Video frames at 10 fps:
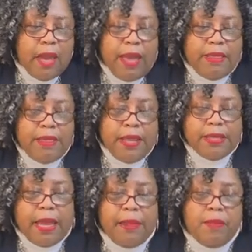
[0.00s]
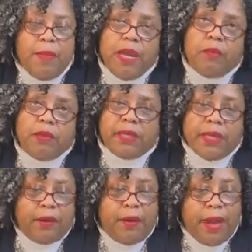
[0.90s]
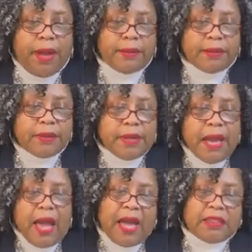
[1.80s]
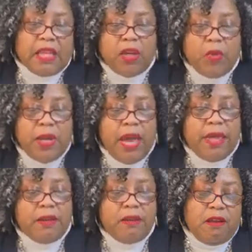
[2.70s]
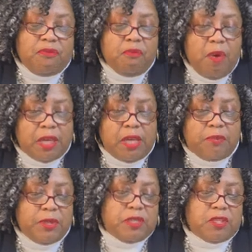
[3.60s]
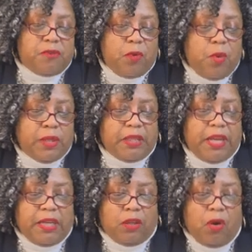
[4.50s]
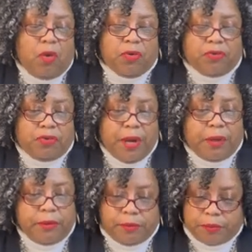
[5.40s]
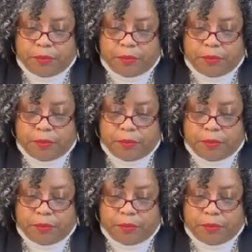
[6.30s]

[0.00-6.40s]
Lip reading: And then came the man with the yellow hat. I think we had enough monkey business for one day, the owner frowned.